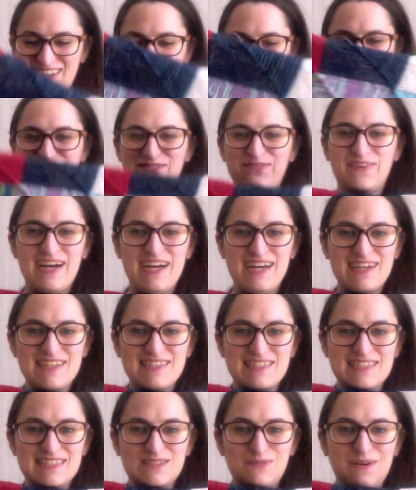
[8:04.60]
So
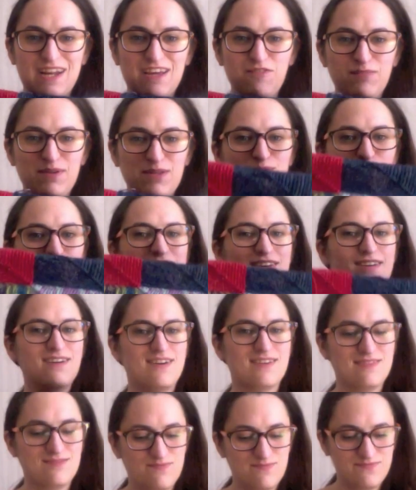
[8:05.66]
that's what I've been working
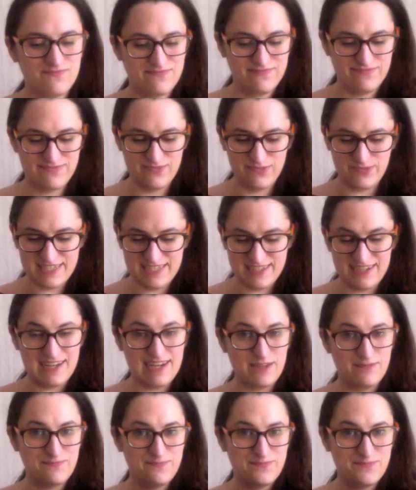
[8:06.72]
on recently.